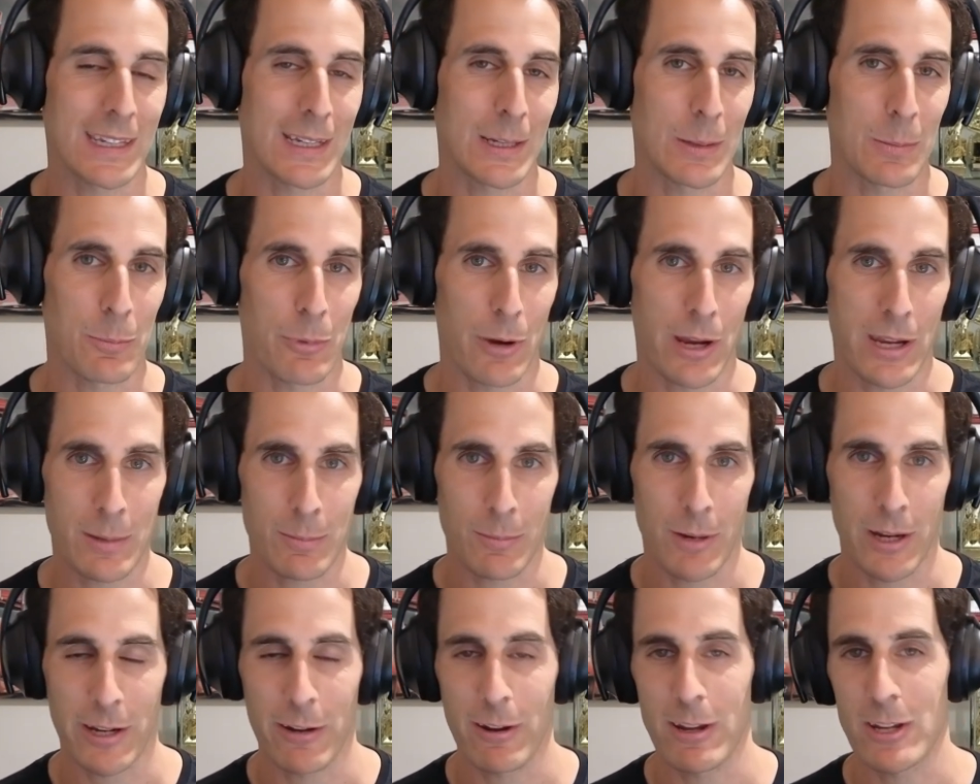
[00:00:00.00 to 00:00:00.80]
and brake
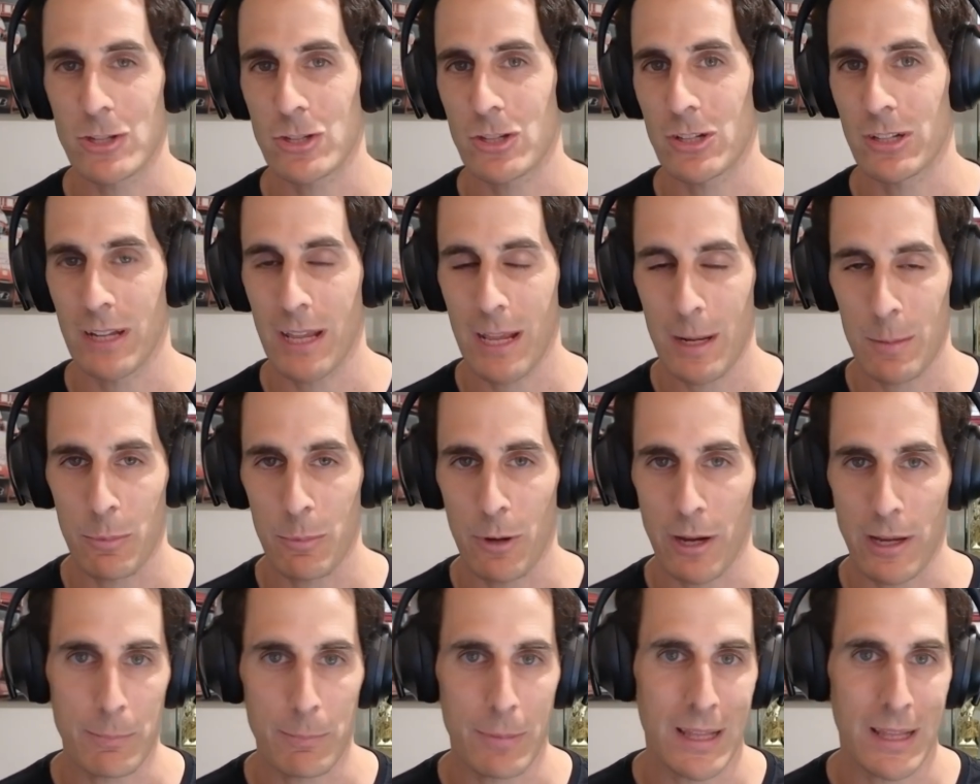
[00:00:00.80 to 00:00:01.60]
migration and
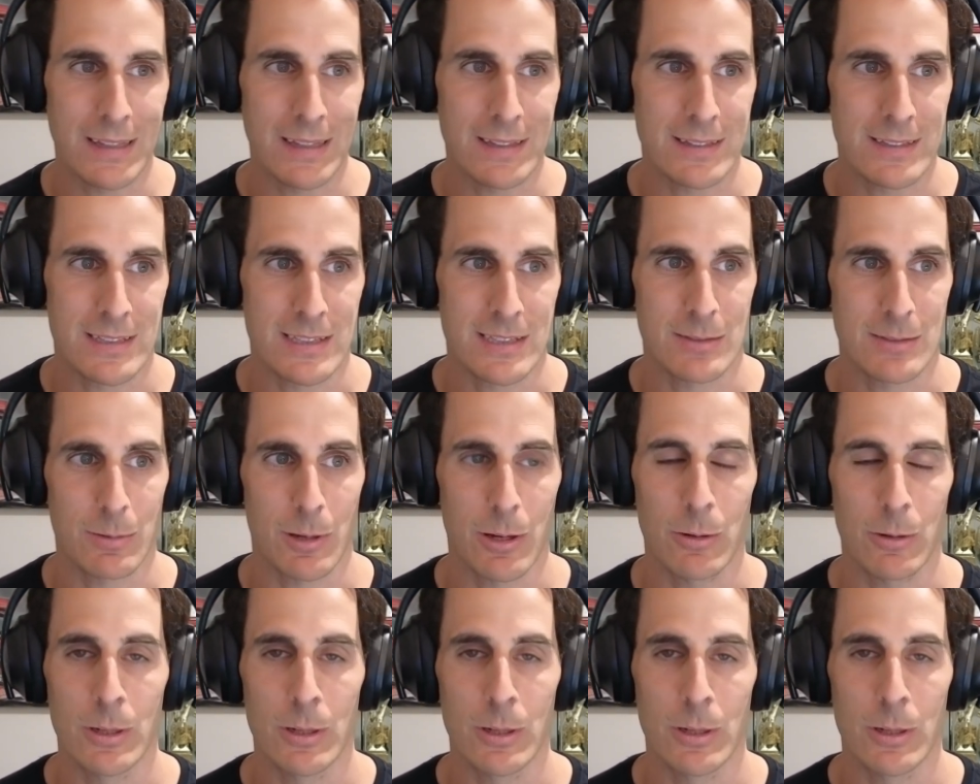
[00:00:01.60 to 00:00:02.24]
brake balance as well,